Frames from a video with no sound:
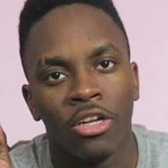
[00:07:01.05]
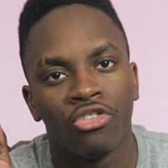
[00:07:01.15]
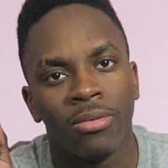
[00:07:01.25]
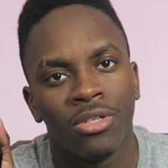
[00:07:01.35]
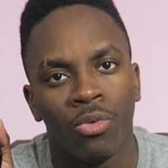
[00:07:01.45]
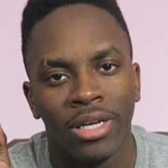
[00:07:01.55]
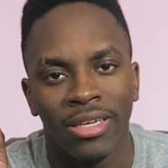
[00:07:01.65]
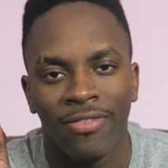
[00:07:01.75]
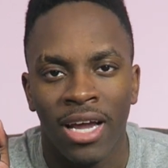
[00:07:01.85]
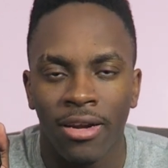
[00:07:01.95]
in the description where you
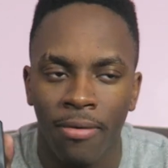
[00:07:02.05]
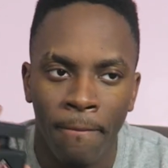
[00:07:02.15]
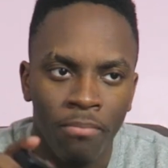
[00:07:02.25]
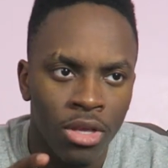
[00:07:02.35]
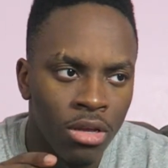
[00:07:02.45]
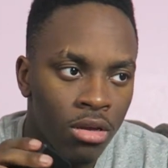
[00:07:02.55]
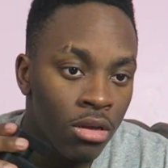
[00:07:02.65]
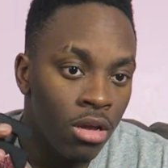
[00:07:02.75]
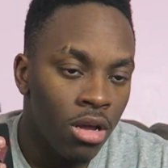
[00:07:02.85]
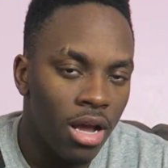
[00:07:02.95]
can find it.
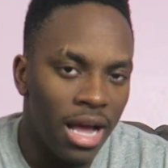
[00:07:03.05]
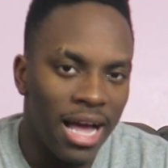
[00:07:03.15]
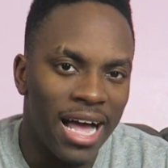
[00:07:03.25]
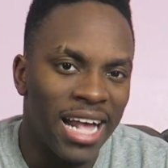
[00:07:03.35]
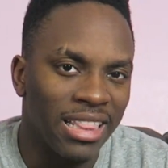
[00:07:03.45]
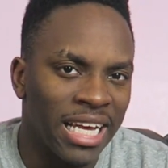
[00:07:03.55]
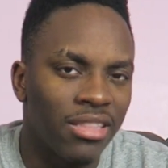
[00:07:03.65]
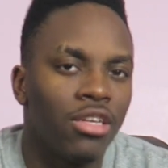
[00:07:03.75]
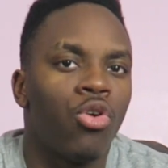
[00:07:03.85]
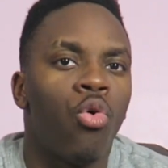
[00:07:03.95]
I
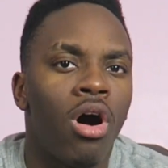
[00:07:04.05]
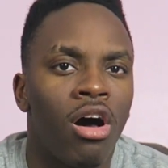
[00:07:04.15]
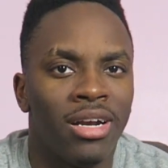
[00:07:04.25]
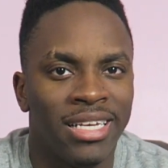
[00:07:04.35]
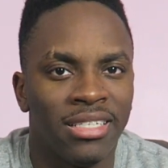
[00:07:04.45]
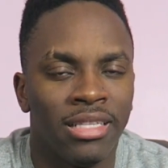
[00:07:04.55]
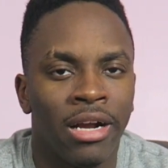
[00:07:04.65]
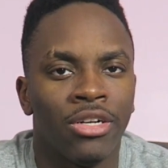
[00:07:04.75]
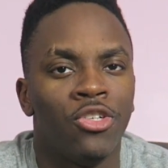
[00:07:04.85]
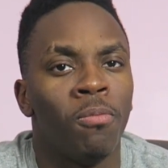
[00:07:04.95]
think the quality is
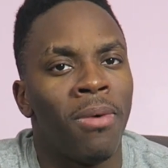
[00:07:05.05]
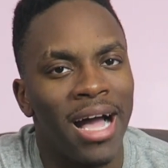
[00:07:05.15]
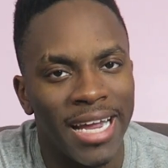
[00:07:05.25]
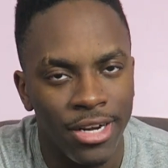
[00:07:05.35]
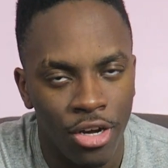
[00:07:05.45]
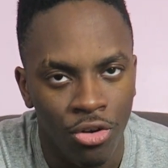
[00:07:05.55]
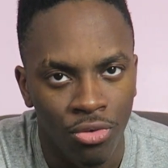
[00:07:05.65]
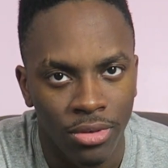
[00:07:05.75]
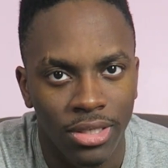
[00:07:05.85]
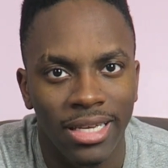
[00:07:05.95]
there. To my
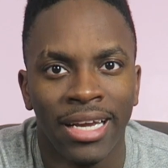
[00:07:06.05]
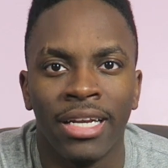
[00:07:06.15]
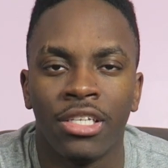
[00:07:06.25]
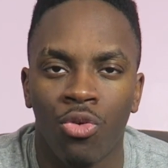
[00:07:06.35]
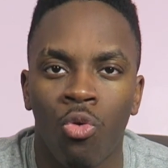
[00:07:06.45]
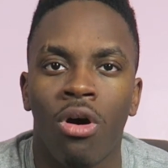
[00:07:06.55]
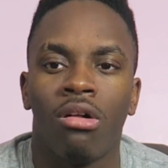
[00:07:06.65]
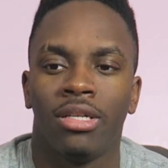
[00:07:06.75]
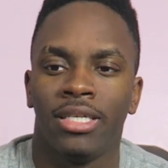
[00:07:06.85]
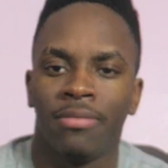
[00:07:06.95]
nose, it is
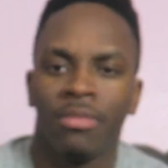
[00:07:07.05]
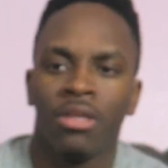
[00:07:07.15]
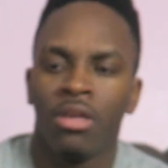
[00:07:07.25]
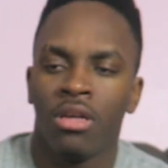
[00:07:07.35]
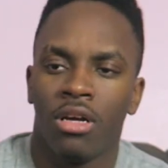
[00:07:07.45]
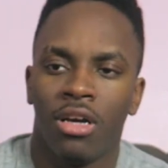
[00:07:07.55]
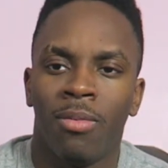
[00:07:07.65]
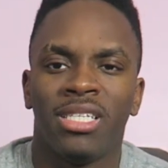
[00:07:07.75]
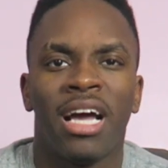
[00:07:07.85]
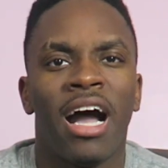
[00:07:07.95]
quality.
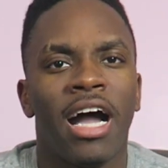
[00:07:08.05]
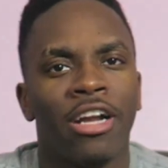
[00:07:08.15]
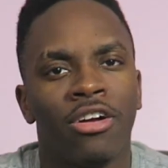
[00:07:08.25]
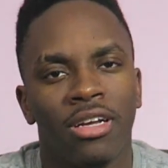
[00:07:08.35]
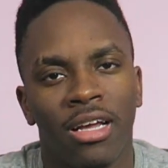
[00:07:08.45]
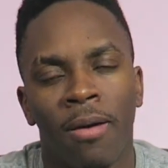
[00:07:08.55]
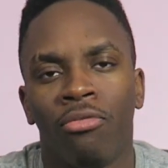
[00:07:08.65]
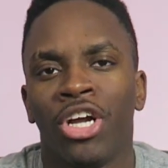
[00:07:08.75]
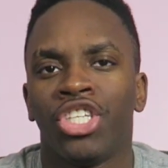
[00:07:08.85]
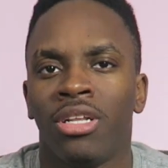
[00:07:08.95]
It's a higher
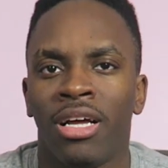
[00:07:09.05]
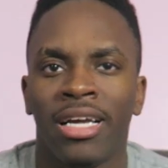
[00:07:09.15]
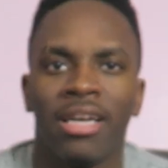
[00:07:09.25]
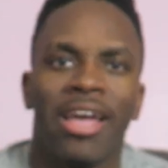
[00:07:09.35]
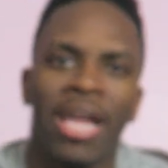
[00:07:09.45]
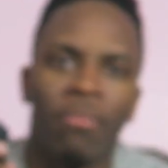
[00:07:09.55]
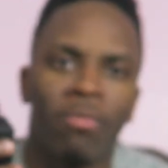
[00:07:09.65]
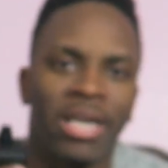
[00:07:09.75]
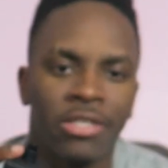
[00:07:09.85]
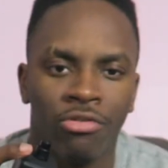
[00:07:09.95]
upper echelon
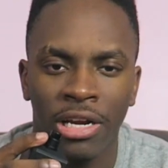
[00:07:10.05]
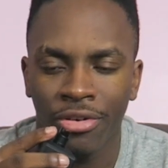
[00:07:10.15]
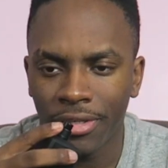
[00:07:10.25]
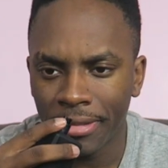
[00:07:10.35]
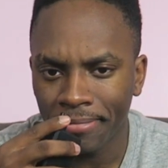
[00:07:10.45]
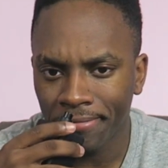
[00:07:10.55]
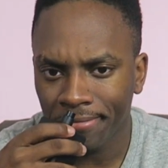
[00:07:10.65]
amber-based fragrance.